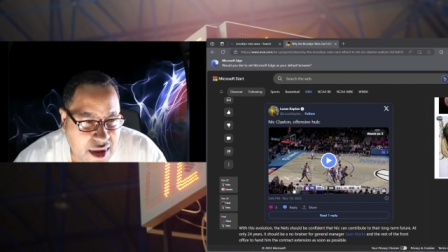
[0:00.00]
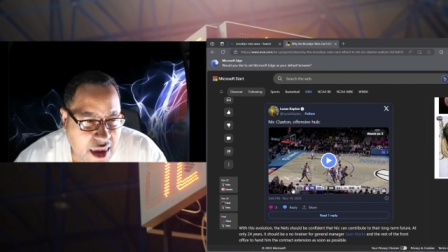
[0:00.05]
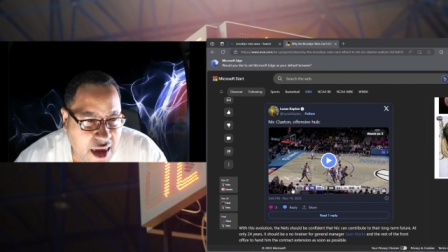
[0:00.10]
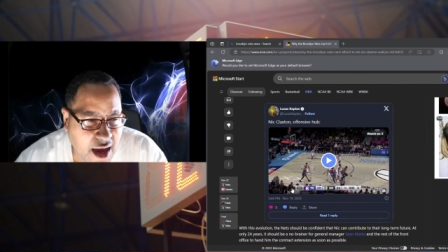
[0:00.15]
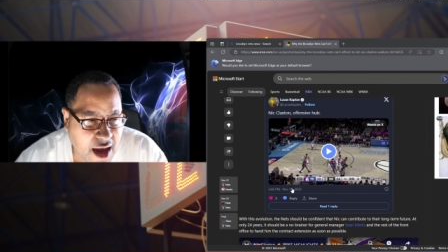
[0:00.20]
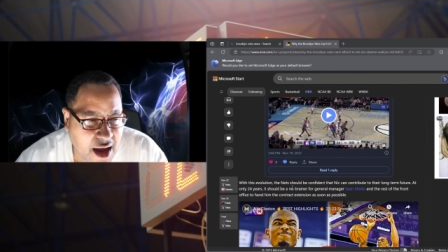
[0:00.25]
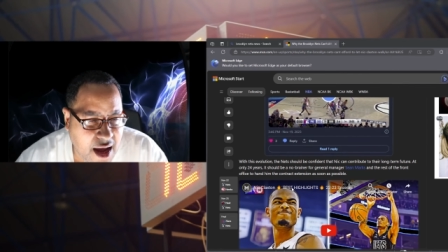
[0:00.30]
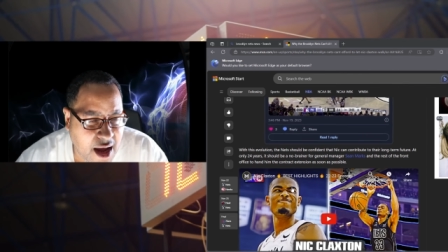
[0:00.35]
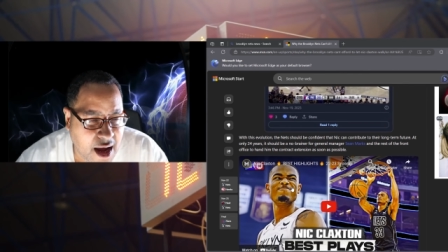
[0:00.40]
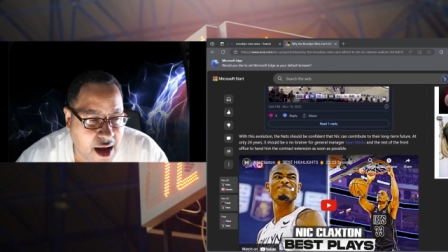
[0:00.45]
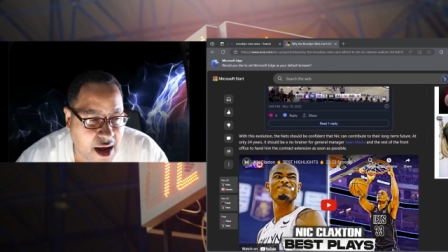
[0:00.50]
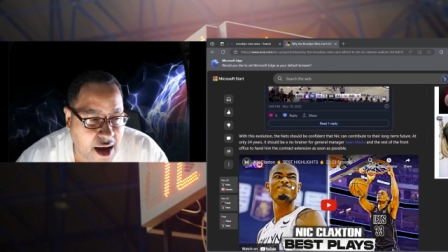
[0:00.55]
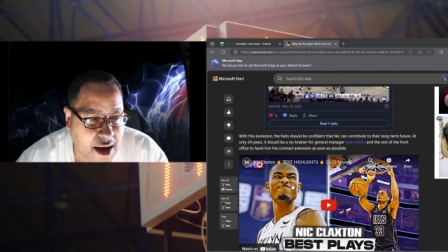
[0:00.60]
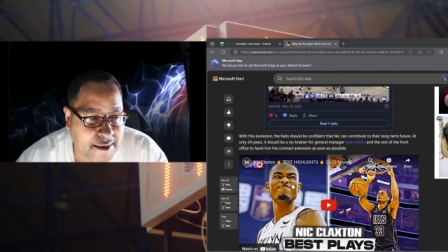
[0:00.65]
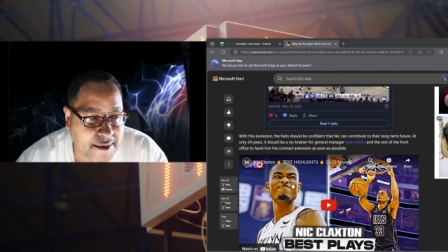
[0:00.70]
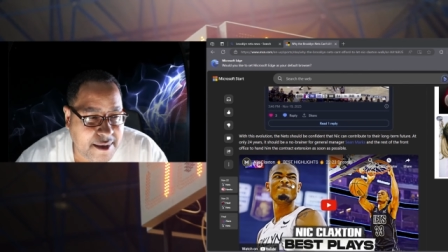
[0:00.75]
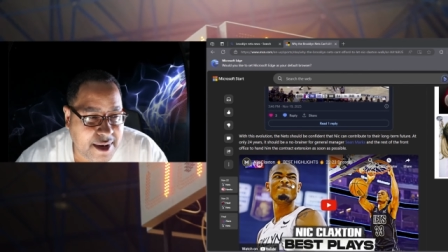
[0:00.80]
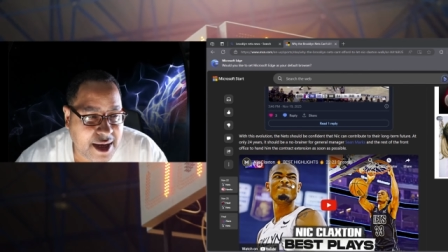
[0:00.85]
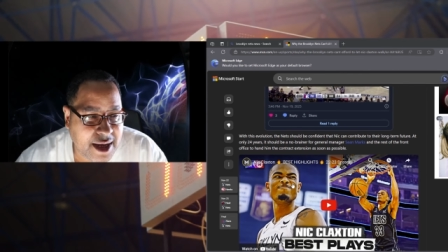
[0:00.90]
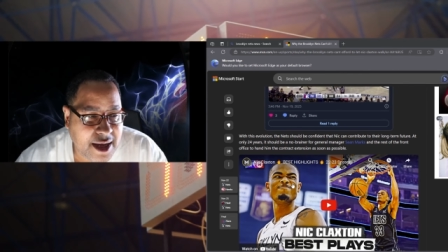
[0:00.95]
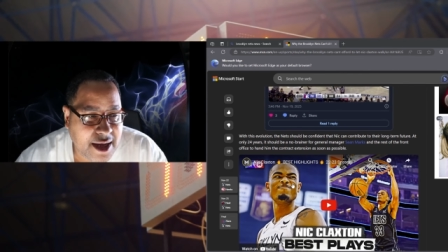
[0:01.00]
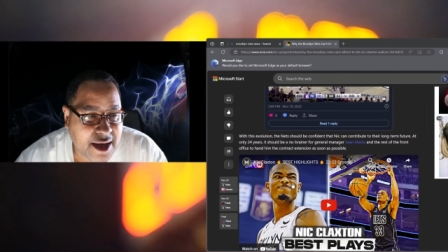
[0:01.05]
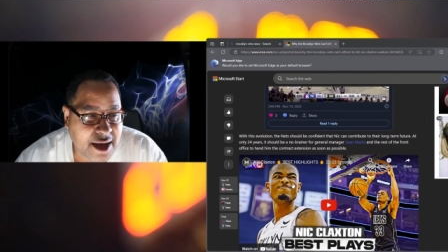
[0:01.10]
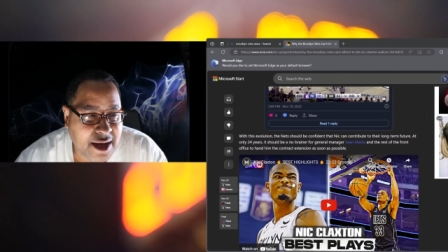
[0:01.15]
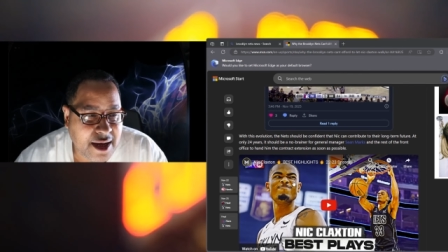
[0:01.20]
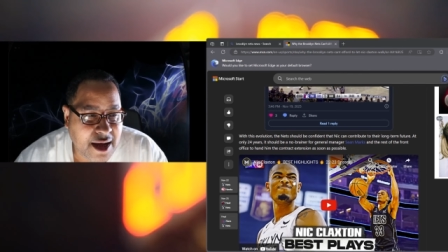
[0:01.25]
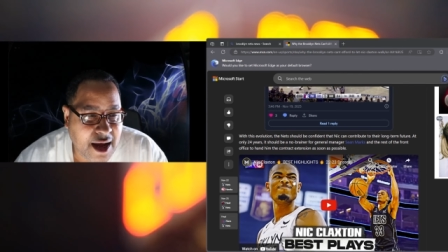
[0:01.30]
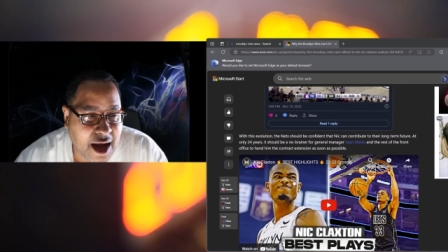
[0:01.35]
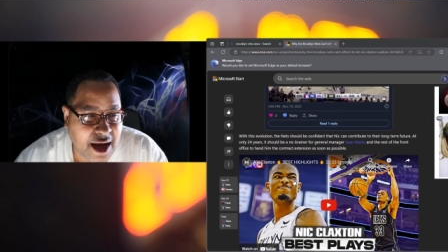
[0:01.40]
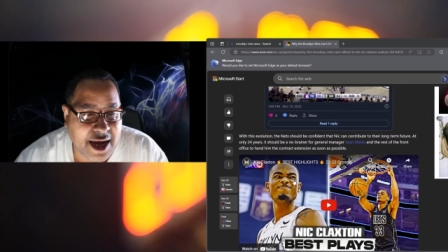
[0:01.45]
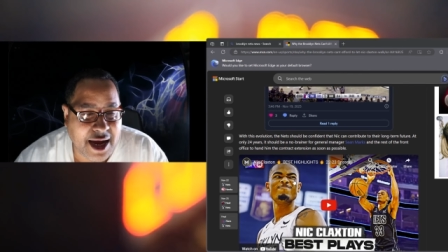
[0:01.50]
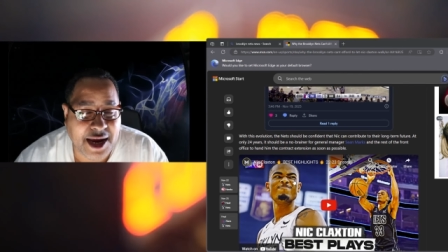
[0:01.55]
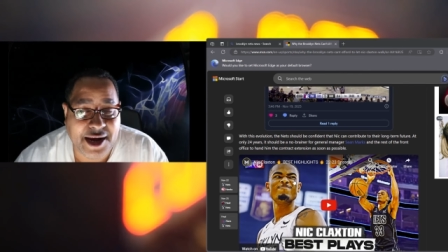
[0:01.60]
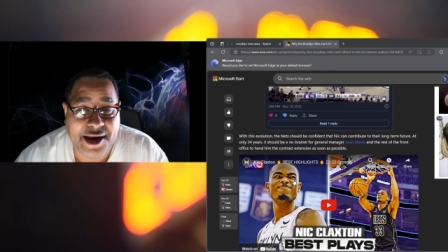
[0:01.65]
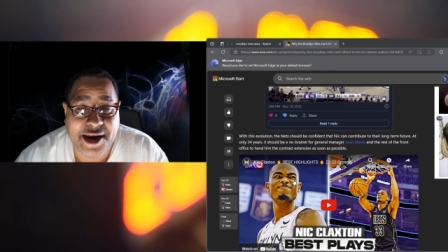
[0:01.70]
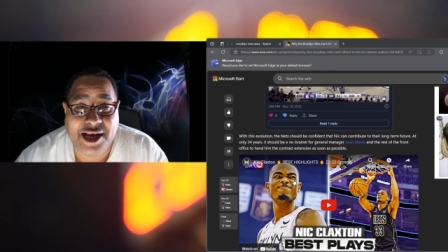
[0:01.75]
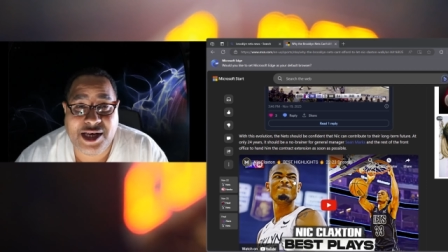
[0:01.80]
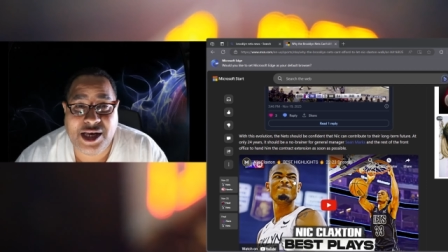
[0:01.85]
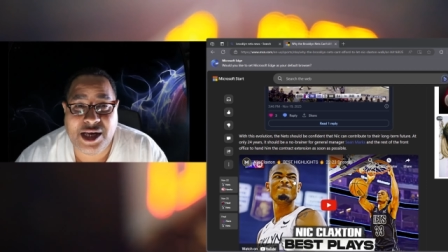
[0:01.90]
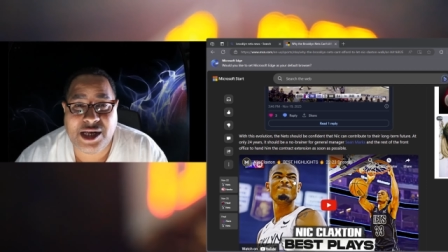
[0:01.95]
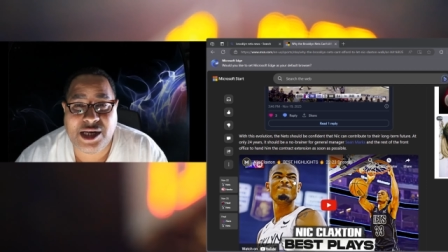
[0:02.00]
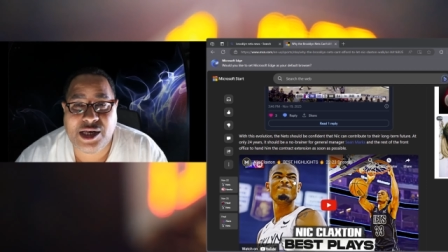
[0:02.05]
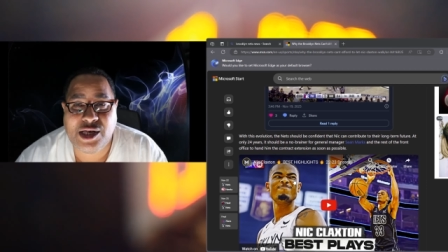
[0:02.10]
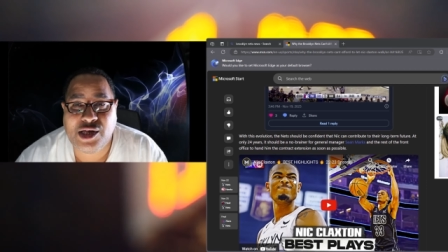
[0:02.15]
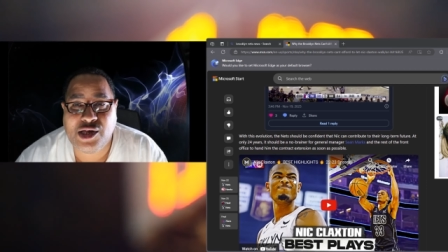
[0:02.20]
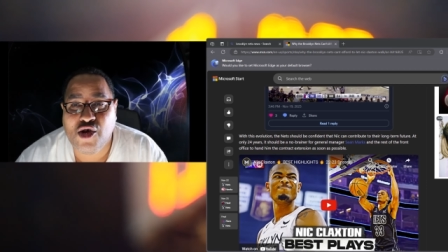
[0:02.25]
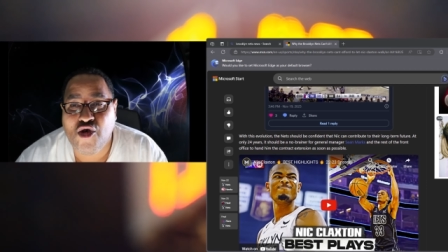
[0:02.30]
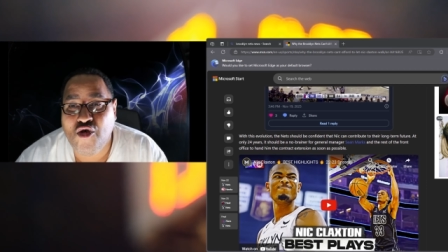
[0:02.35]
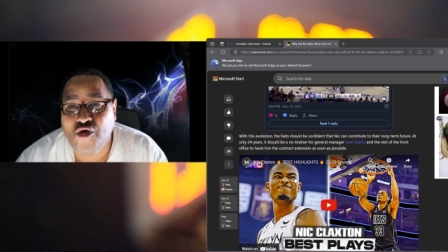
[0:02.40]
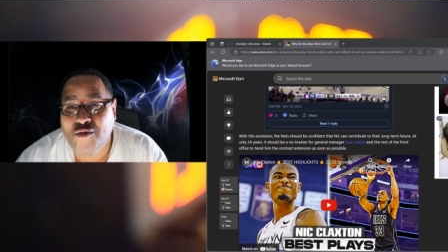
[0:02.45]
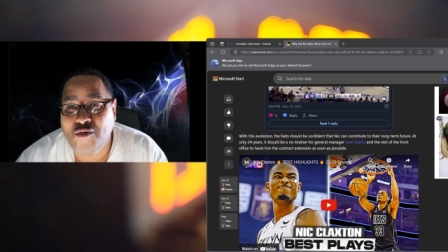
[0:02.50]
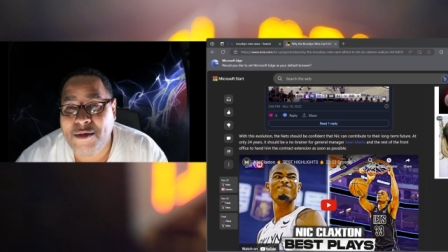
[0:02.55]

um, again, this is so.